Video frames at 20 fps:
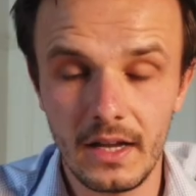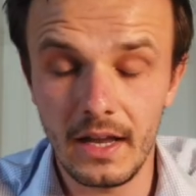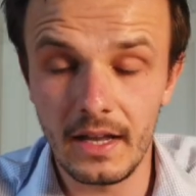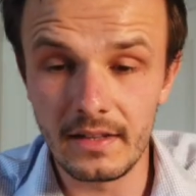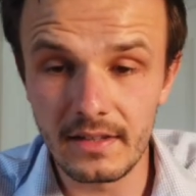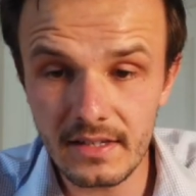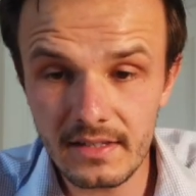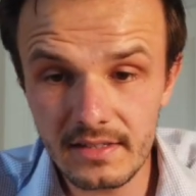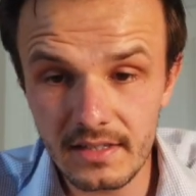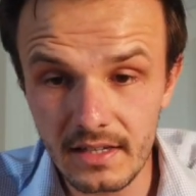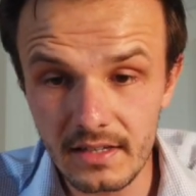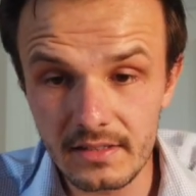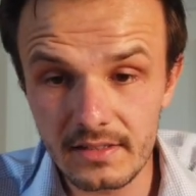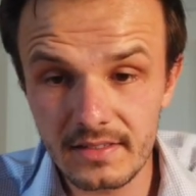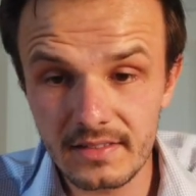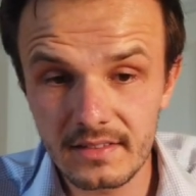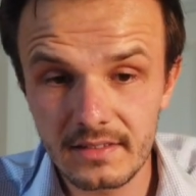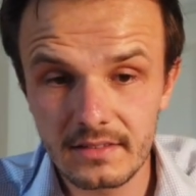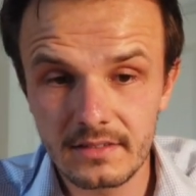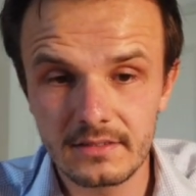And this
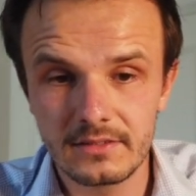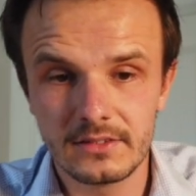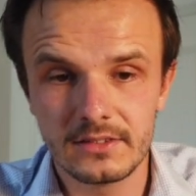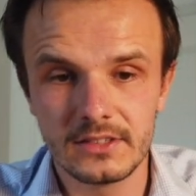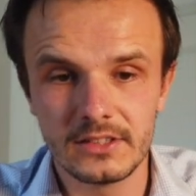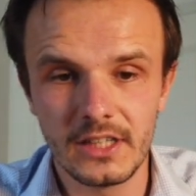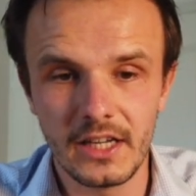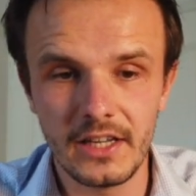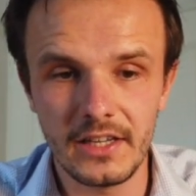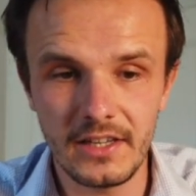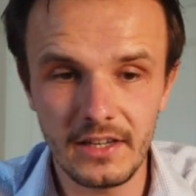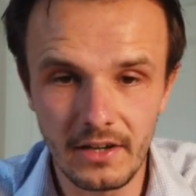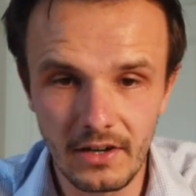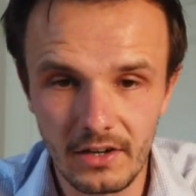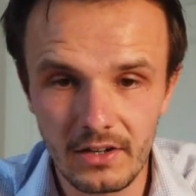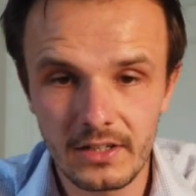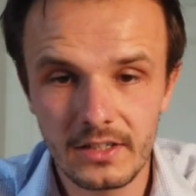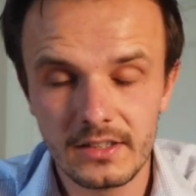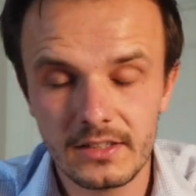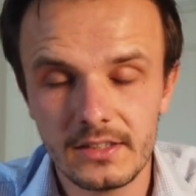is
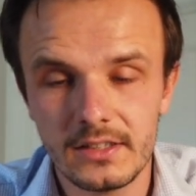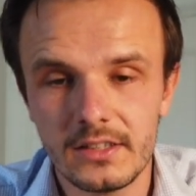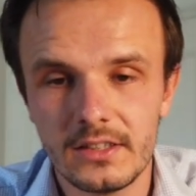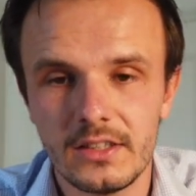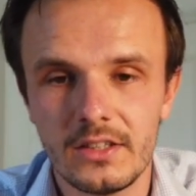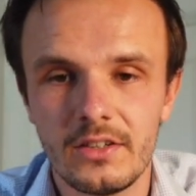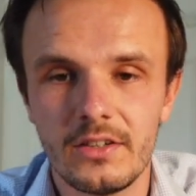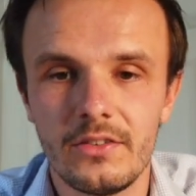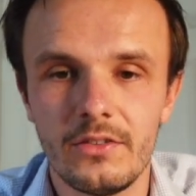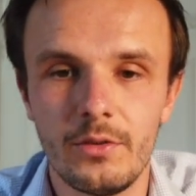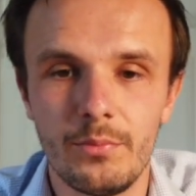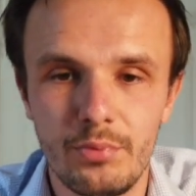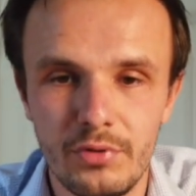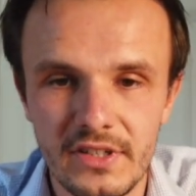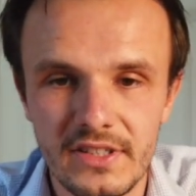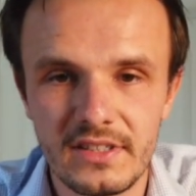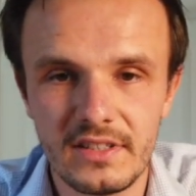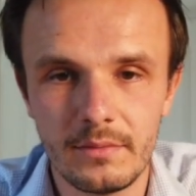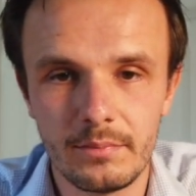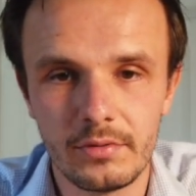here the
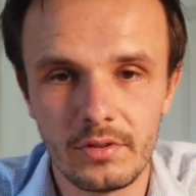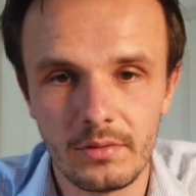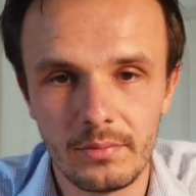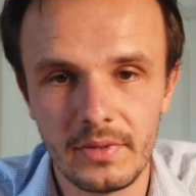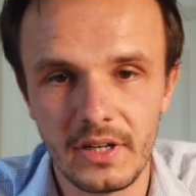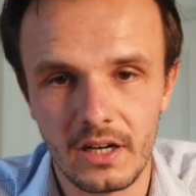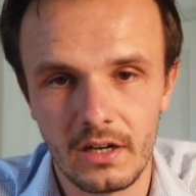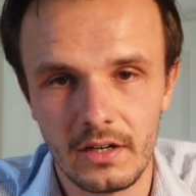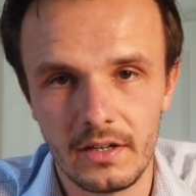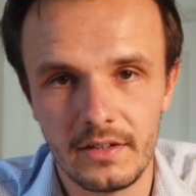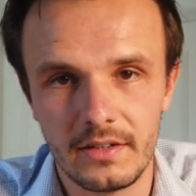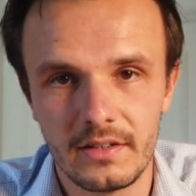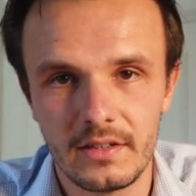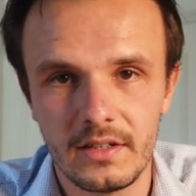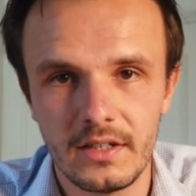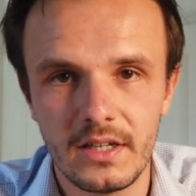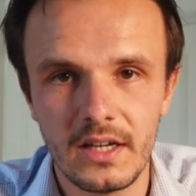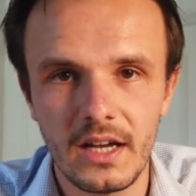principle behind